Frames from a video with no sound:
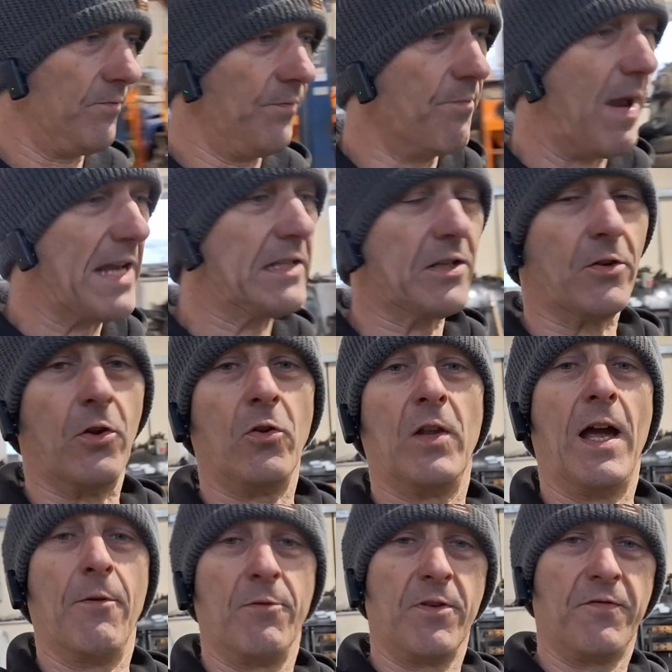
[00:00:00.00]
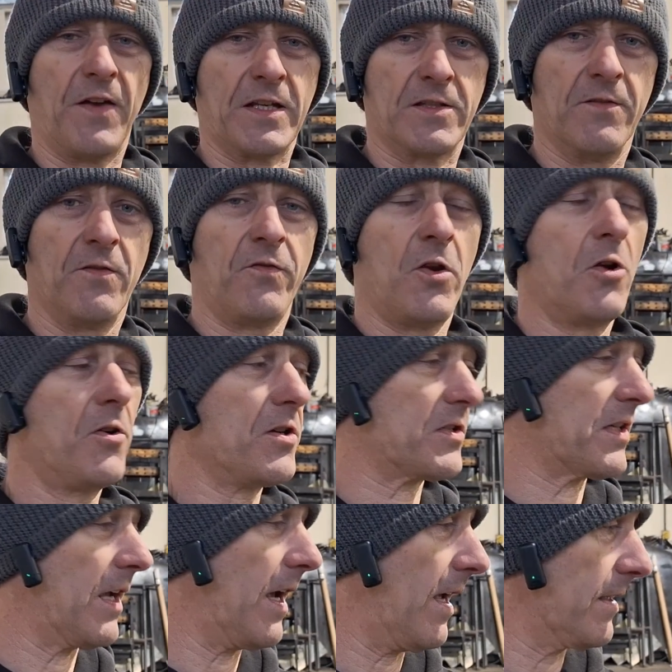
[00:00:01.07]
made to look like one of the Fast and the Furious
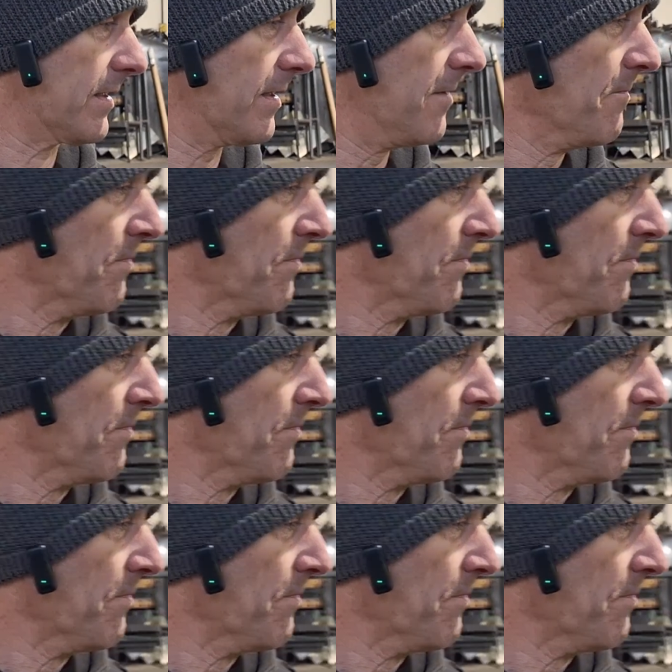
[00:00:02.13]
cars.